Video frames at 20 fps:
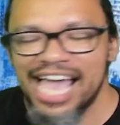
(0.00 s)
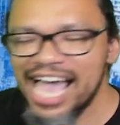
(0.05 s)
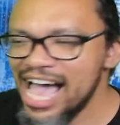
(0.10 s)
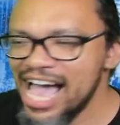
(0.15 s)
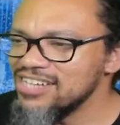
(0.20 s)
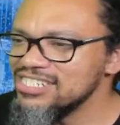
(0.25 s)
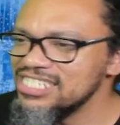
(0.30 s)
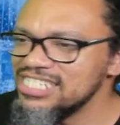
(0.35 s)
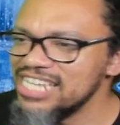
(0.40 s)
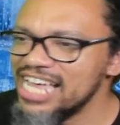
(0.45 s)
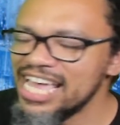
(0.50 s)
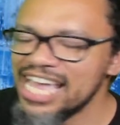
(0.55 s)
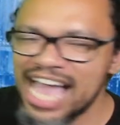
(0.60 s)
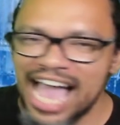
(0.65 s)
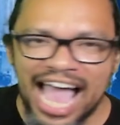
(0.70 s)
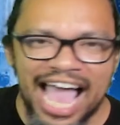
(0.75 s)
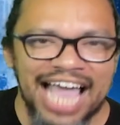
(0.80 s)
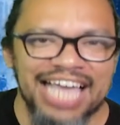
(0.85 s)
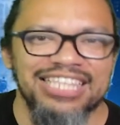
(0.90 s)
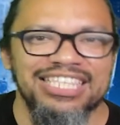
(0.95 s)
How did a
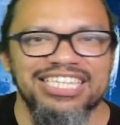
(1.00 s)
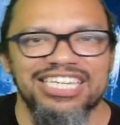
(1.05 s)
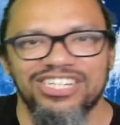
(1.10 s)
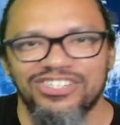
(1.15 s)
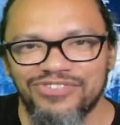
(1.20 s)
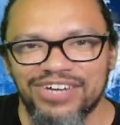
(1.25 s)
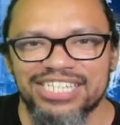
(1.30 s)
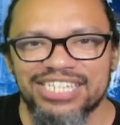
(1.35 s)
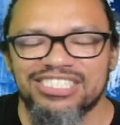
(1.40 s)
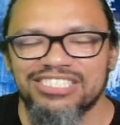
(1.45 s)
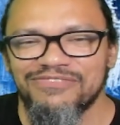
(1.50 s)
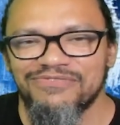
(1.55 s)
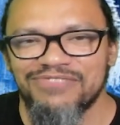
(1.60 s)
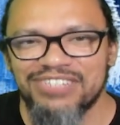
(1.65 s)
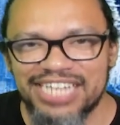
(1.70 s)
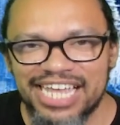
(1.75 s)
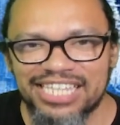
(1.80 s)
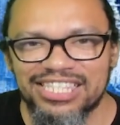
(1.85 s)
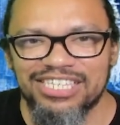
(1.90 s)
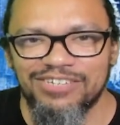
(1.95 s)
highly aggressive,
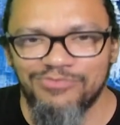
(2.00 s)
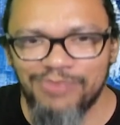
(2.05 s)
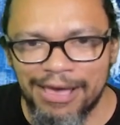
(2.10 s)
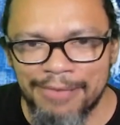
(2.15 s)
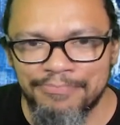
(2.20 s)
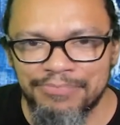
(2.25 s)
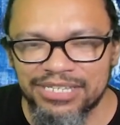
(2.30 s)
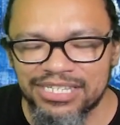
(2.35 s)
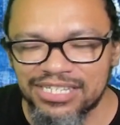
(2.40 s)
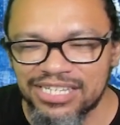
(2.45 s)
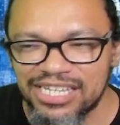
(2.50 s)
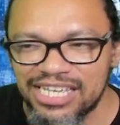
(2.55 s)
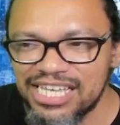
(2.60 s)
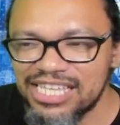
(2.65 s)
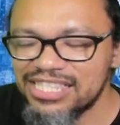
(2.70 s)
deadly weapon